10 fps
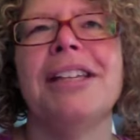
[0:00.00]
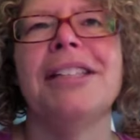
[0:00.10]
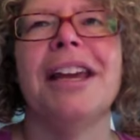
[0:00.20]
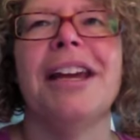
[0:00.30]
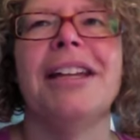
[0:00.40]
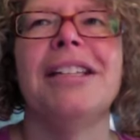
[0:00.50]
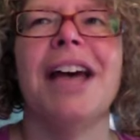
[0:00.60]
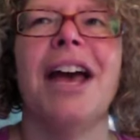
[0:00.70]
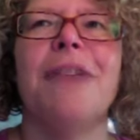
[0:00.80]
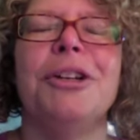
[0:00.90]
at a time
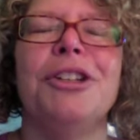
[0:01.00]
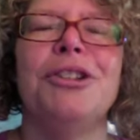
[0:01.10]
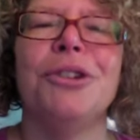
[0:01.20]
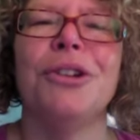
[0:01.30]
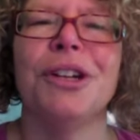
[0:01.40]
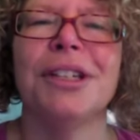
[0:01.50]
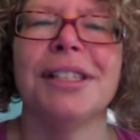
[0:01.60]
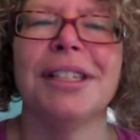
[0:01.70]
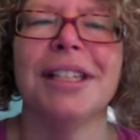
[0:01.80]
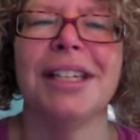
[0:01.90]
when New York
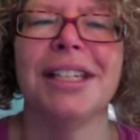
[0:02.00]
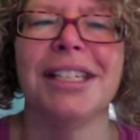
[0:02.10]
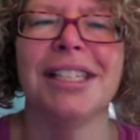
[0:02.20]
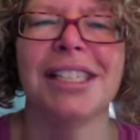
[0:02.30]
City is